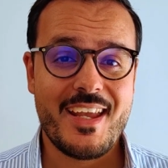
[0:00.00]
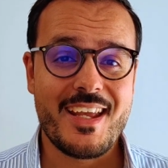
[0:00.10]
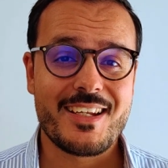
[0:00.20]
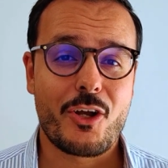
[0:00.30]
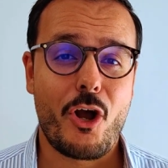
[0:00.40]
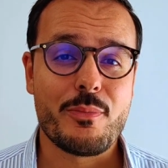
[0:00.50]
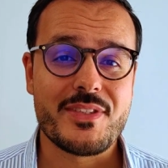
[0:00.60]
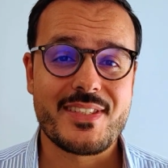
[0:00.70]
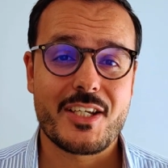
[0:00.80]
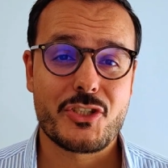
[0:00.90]
in the
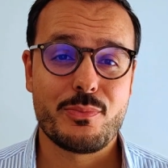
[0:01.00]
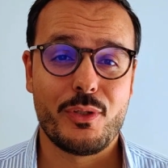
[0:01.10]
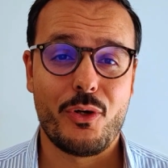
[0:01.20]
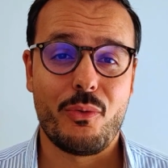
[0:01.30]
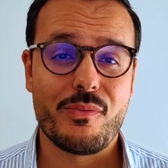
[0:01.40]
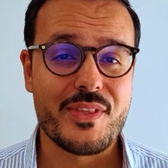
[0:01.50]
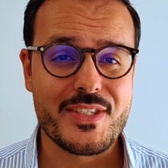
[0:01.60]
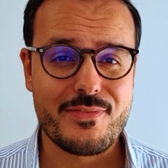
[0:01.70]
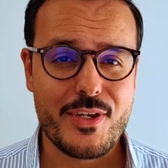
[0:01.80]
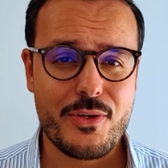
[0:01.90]
comment section below of
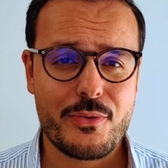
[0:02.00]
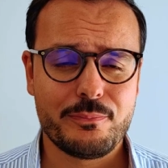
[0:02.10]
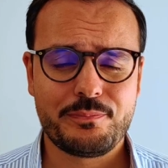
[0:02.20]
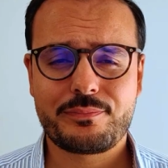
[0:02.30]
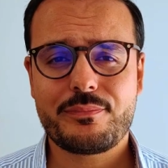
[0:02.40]
this video,